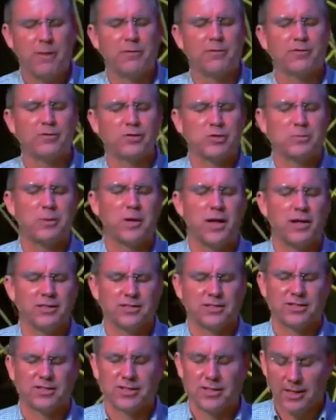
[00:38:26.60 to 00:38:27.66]
of
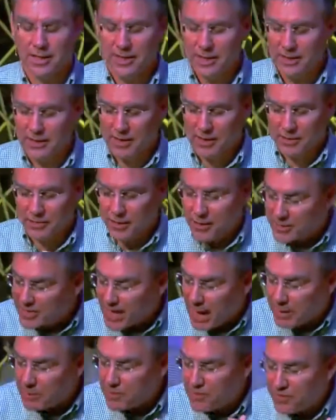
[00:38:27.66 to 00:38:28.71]
response. Father,
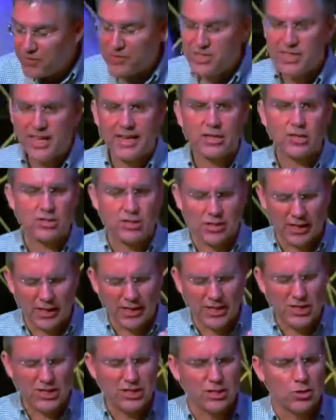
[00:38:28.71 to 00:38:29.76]
time of invitation to
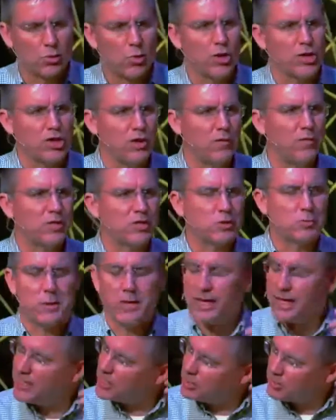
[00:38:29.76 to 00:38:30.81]
listen to what you've been
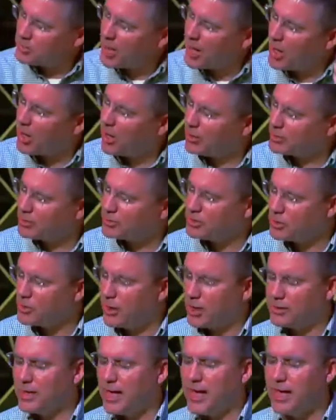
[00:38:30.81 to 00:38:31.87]
speaking to our hearts and to
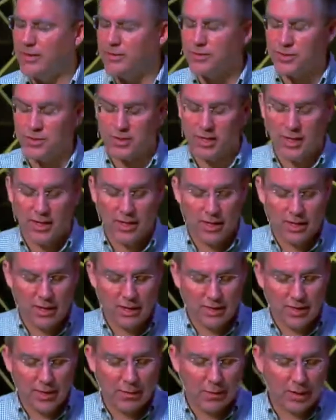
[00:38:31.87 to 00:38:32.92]
our lives
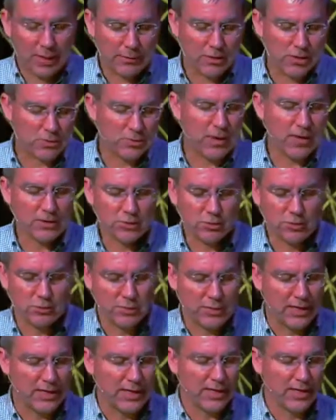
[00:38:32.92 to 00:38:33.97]
and what our response would
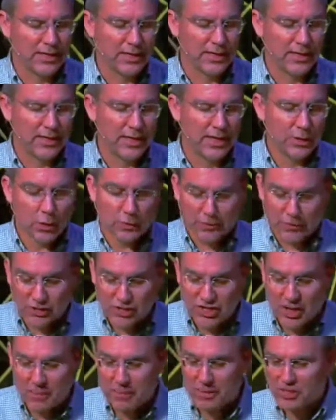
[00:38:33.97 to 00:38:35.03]
be. Lord, for
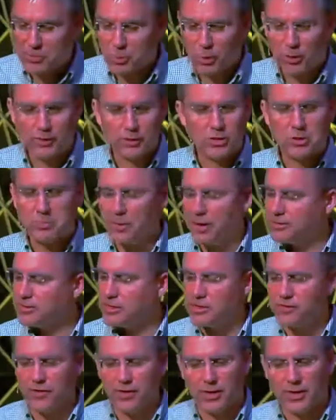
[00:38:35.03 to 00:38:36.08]
some this morning, the response
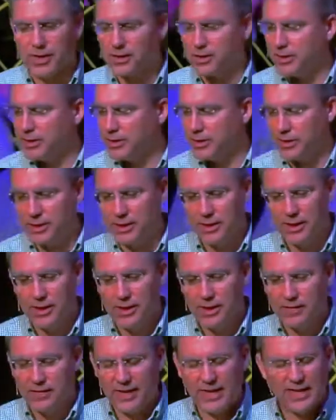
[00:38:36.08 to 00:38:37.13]
is very clear.
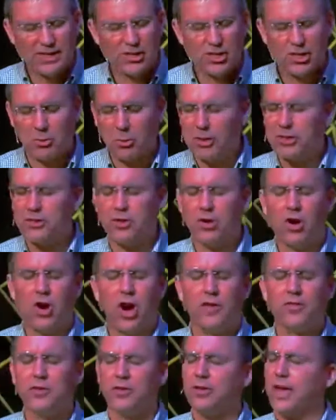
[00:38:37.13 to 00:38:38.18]
They need to surrender their
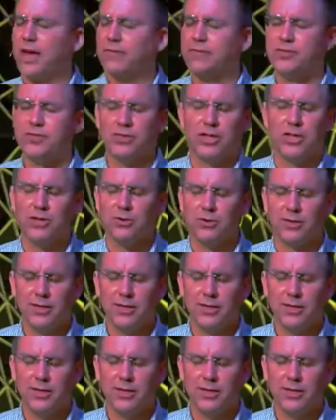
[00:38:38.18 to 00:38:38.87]
heart and their life to you